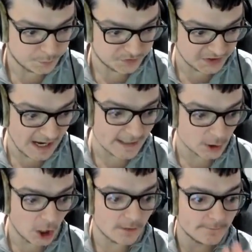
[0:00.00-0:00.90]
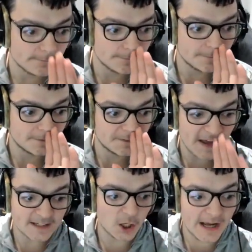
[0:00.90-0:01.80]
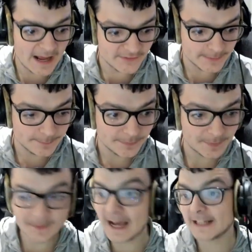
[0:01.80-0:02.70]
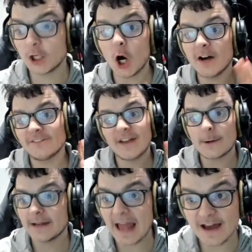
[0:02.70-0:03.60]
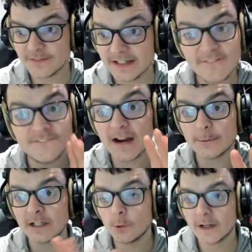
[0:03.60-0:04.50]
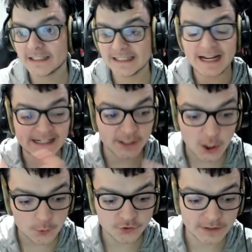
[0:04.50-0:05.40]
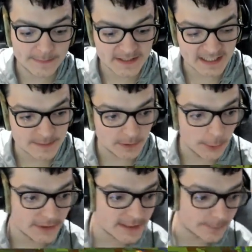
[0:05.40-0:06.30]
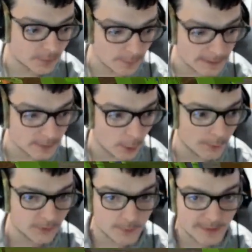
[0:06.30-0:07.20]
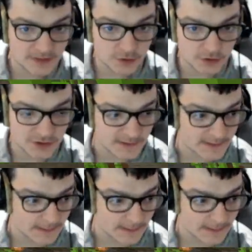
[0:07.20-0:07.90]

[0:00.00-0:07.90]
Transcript: That got heavy. That got very heavy very quickly, and I know creepers exploded and probably blew up some of my torches.